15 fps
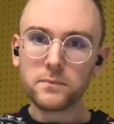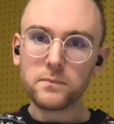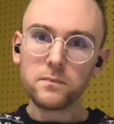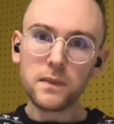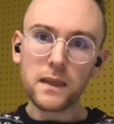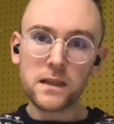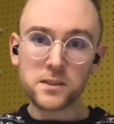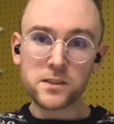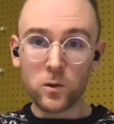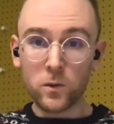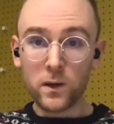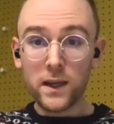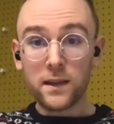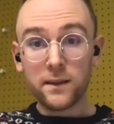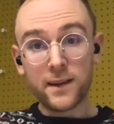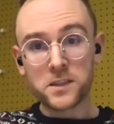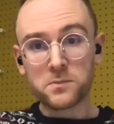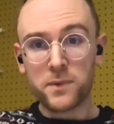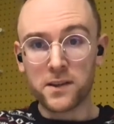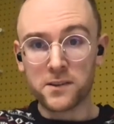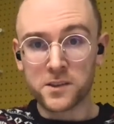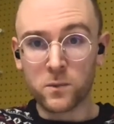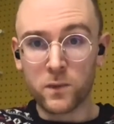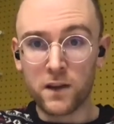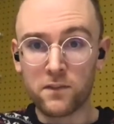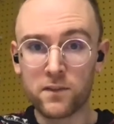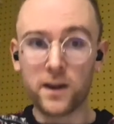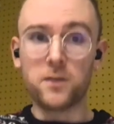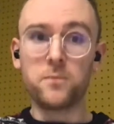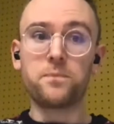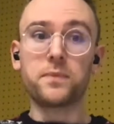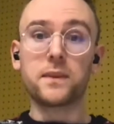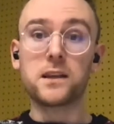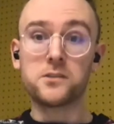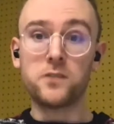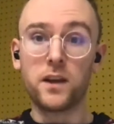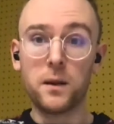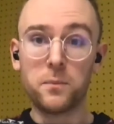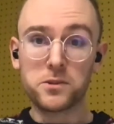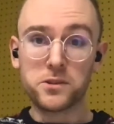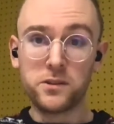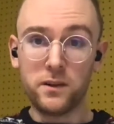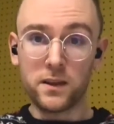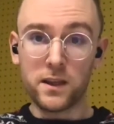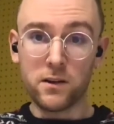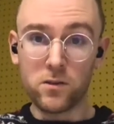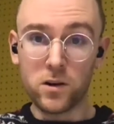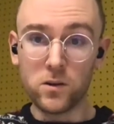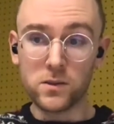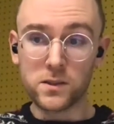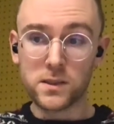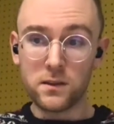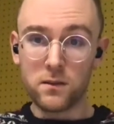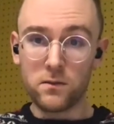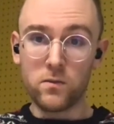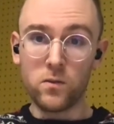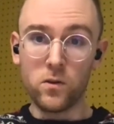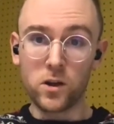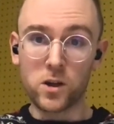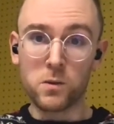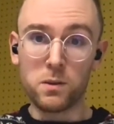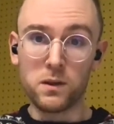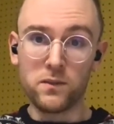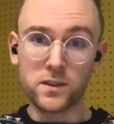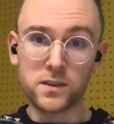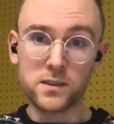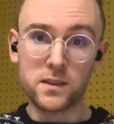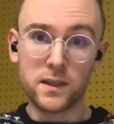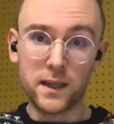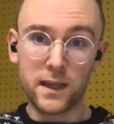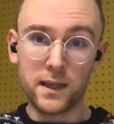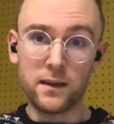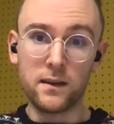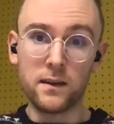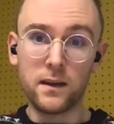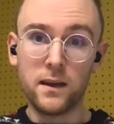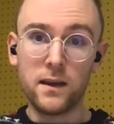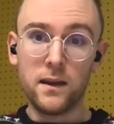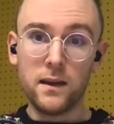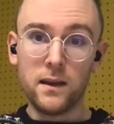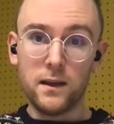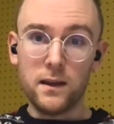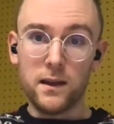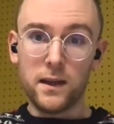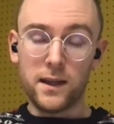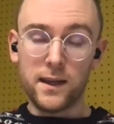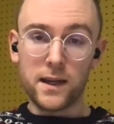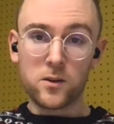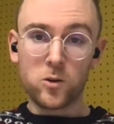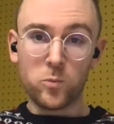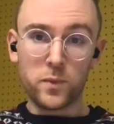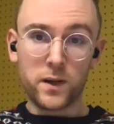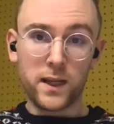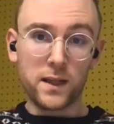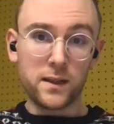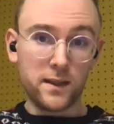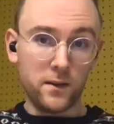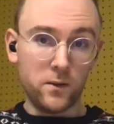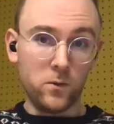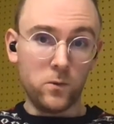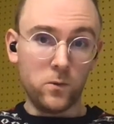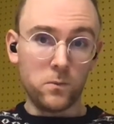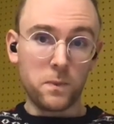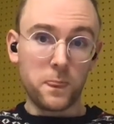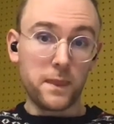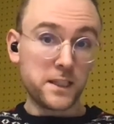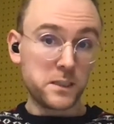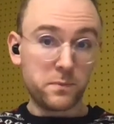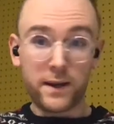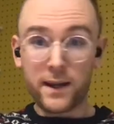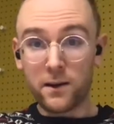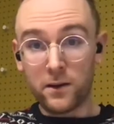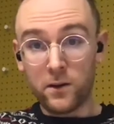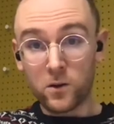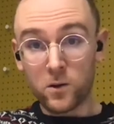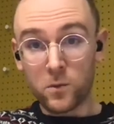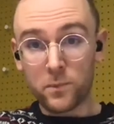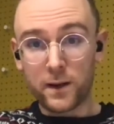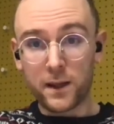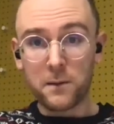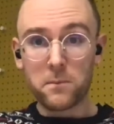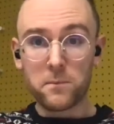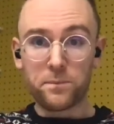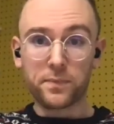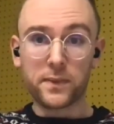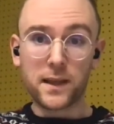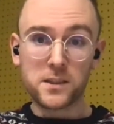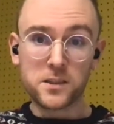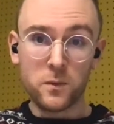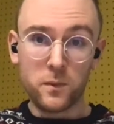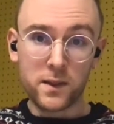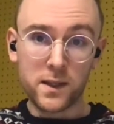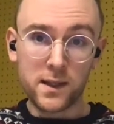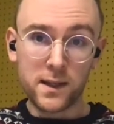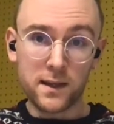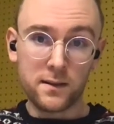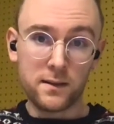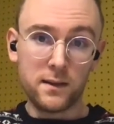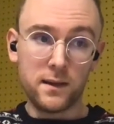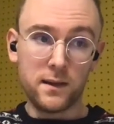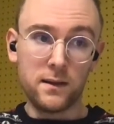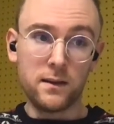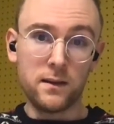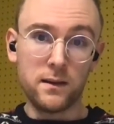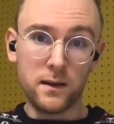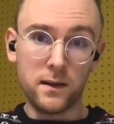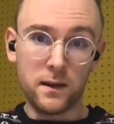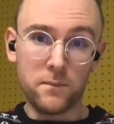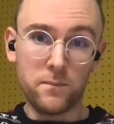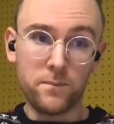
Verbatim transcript: So that brings us to Wayflyer. So the opportunity arose for a couple of us in in that company to spin out a new company, and so we did that in um,